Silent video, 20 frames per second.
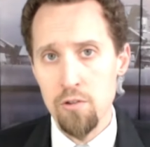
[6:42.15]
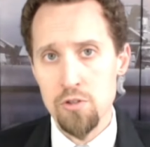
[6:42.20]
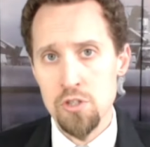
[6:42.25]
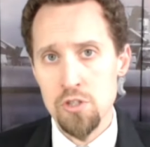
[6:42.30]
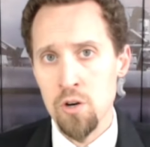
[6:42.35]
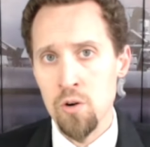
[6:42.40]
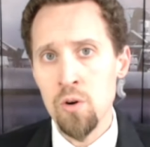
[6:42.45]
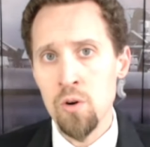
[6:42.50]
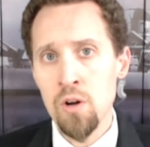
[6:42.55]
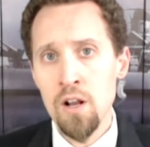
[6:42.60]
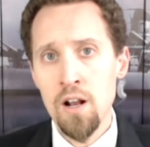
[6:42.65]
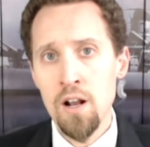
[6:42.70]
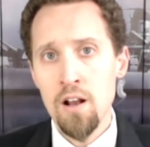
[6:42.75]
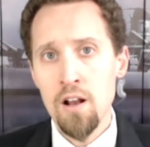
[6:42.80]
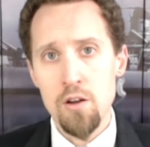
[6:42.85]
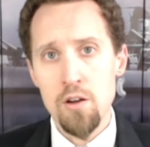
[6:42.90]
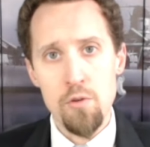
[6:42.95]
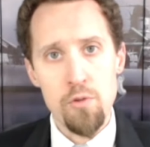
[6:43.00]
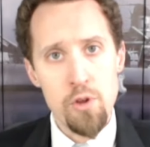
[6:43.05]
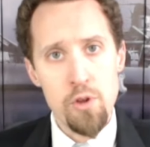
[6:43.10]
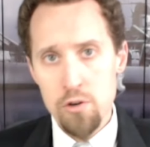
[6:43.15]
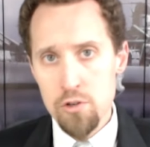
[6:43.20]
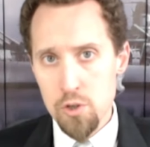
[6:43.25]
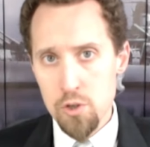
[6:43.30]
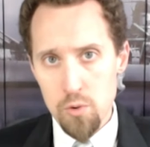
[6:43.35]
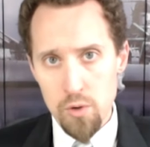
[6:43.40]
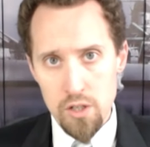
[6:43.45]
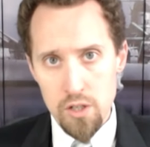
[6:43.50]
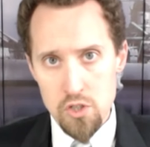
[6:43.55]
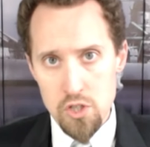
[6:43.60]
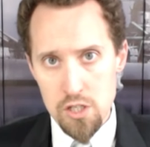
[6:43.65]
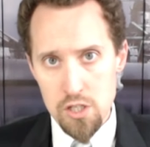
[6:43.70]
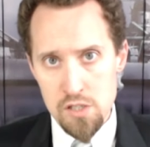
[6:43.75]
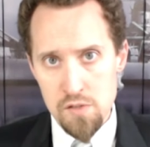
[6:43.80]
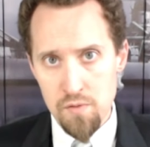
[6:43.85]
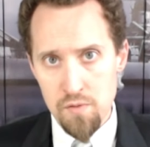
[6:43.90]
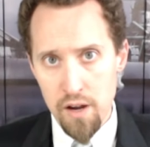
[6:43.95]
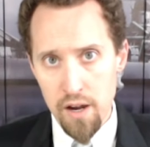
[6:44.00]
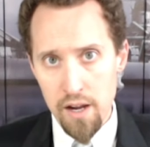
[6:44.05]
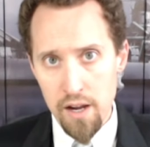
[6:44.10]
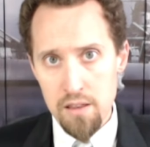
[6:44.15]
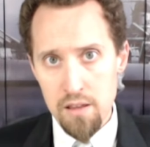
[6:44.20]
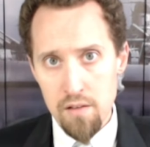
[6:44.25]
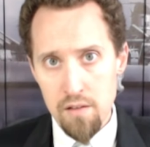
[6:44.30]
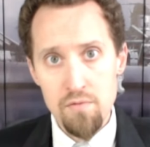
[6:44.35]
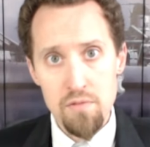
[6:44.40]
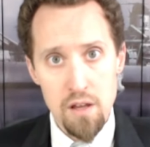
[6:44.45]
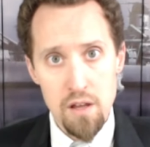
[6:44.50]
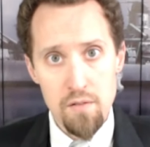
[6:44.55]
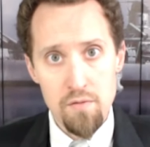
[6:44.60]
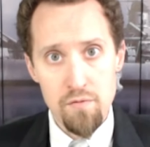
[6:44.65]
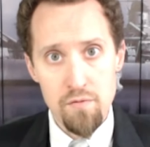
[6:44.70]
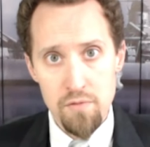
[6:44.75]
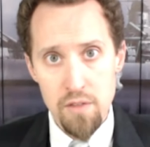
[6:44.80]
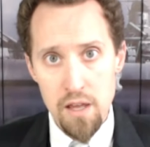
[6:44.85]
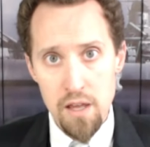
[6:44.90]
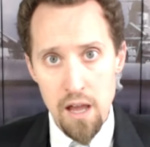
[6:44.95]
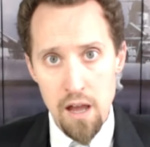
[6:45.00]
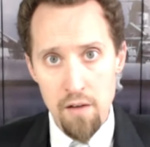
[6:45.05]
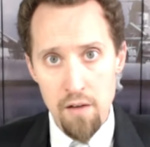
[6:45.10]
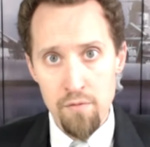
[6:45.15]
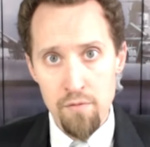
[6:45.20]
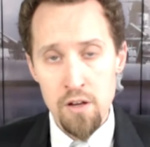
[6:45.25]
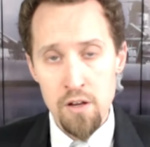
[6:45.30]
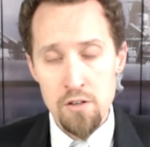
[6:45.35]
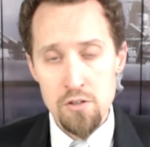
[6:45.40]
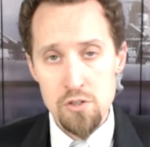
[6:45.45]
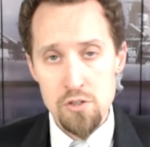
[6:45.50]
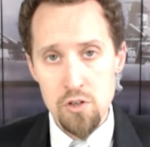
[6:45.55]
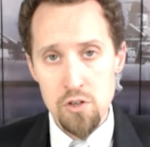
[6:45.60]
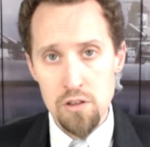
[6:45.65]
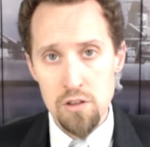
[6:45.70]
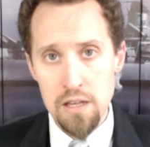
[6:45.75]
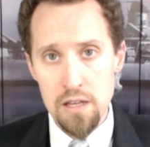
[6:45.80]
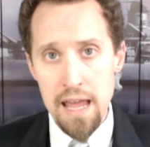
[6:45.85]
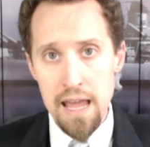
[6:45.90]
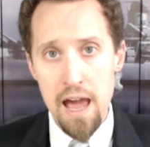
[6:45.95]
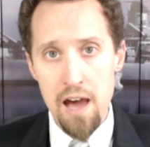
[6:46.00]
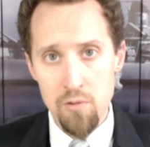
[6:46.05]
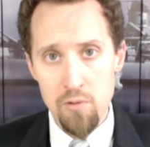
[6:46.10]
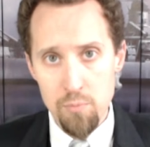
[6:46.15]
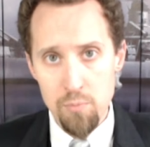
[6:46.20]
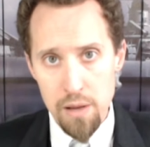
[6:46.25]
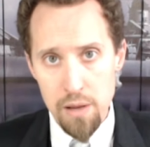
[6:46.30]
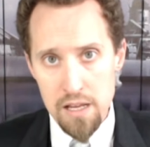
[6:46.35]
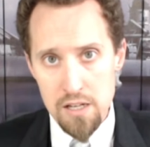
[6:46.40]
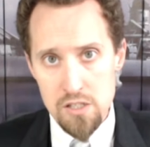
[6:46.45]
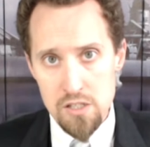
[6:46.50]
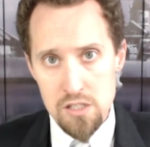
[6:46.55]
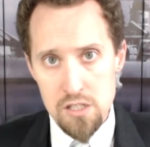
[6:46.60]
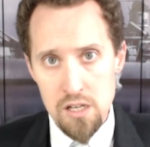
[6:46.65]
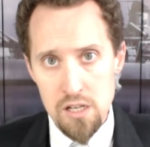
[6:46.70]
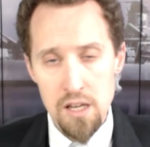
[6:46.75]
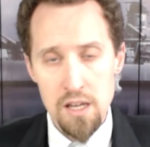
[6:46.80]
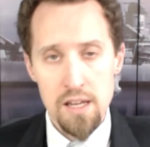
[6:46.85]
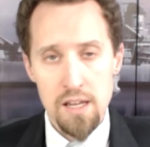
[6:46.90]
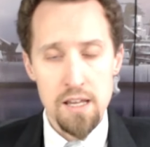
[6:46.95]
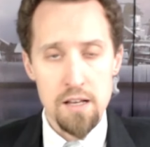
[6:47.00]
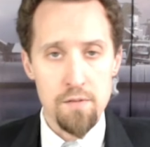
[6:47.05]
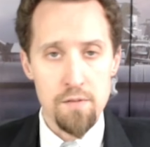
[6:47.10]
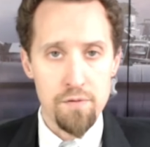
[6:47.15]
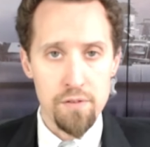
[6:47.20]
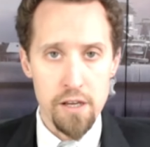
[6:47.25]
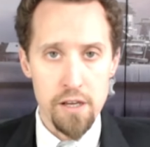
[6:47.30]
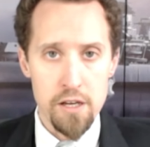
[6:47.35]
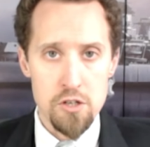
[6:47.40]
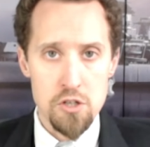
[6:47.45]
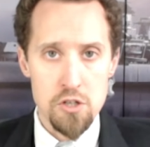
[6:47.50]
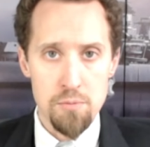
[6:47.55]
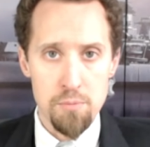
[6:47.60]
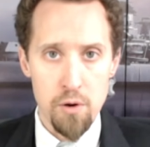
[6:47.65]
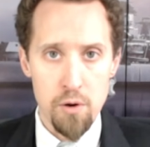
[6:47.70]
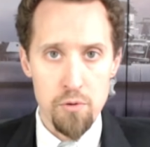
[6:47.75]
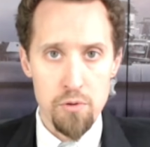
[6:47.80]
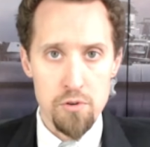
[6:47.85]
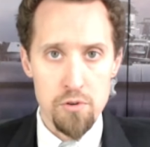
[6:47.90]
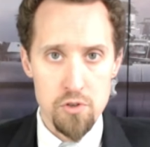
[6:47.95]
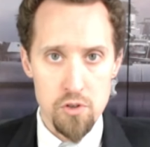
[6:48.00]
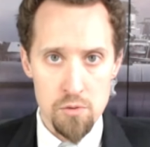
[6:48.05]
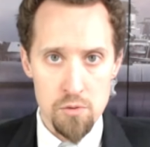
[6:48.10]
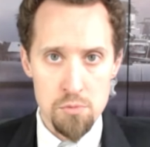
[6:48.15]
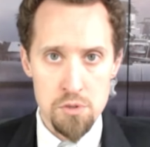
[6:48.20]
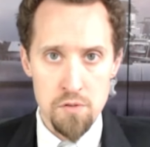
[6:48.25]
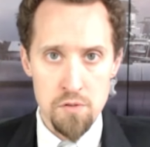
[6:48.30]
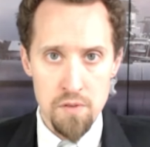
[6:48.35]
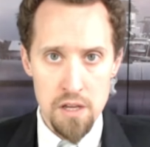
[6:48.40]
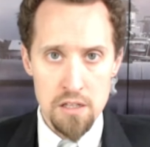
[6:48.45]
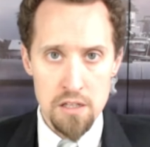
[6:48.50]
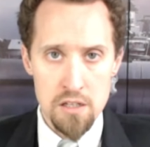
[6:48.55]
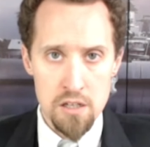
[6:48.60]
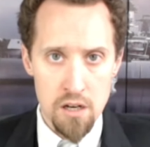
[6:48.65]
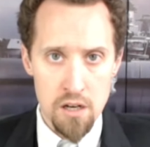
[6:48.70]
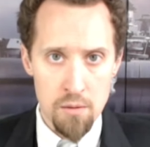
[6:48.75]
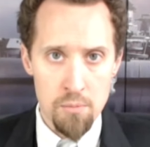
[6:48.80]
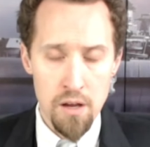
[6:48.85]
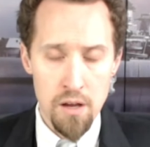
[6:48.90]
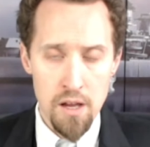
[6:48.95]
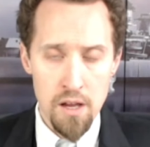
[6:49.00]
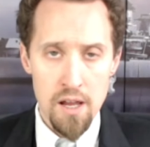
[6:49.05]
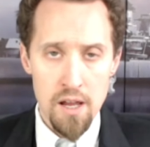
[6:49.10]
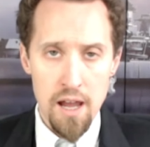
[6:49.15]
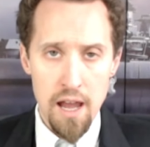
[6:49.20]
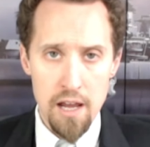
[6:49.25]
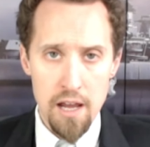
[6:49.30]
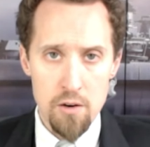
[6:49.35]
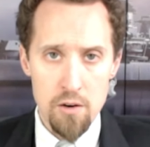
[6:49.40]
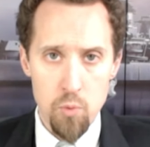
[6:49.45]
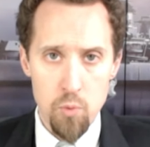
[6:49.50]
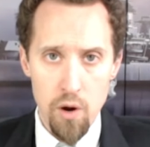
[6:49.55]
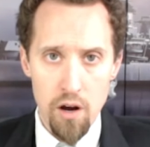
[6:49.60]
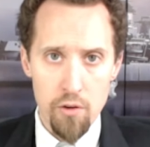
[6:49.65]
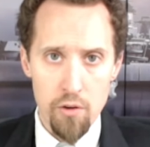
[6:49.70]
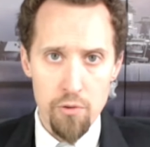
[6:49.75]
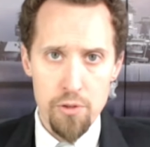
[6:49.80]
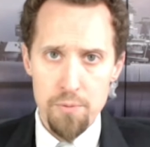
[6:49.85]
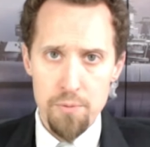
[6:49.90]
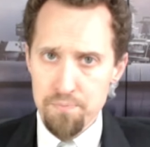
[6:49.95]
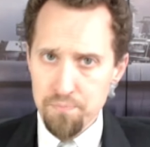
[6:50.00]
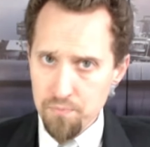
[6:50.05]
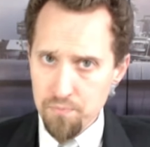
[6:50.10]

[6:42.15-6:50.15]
So you know they're doing just fine. They've they've they have certainly outpaced inflation both in terms of income and wealth.